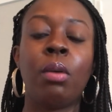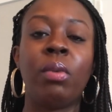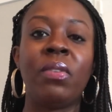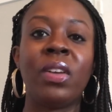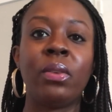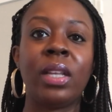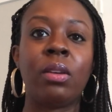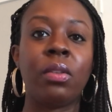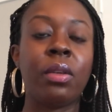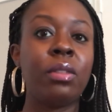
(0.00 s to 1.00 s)
we found
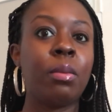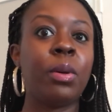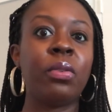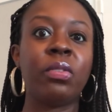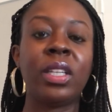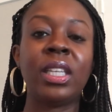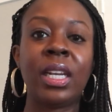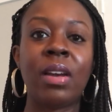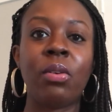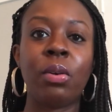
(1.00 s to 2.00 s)
that although they're both friendly
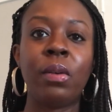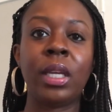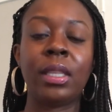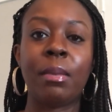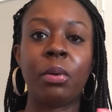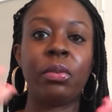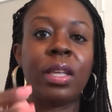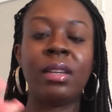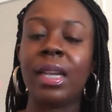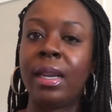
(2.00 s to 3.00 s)
and outgoing, they both
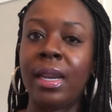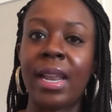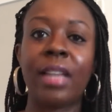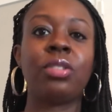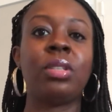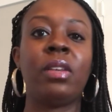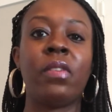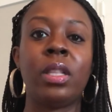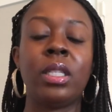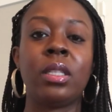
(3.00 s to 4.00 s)
naturally
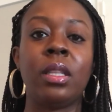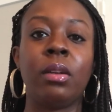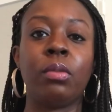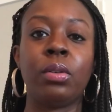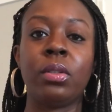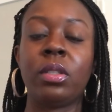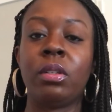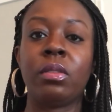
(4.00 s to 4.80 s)
fell into their roles.